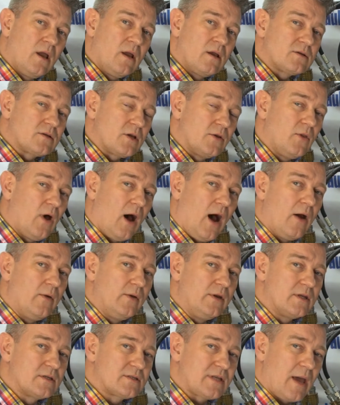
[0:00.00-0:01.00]
So not
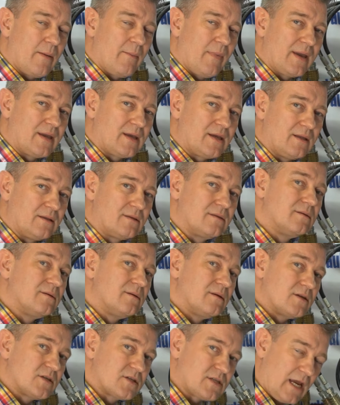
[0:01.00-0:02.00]
only does that make it
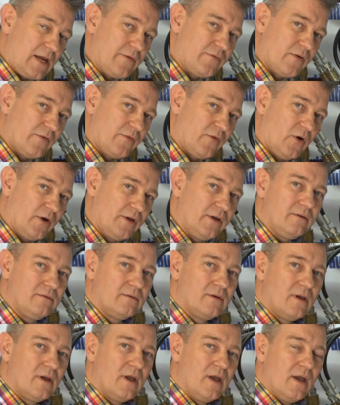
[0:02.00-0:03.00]
safer for
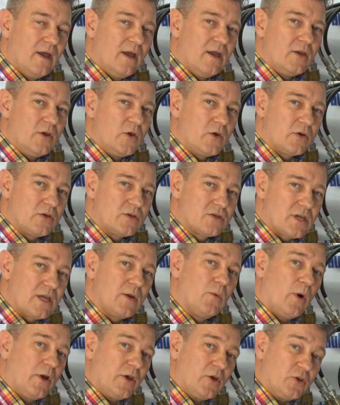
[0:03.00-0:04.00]
you, you can see
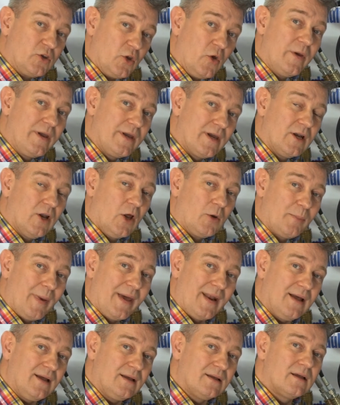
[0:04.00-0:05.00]
what you're doing a lot
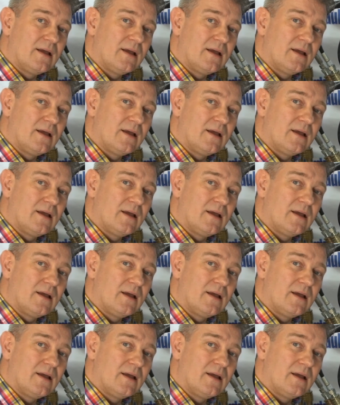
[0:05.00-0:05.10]
better,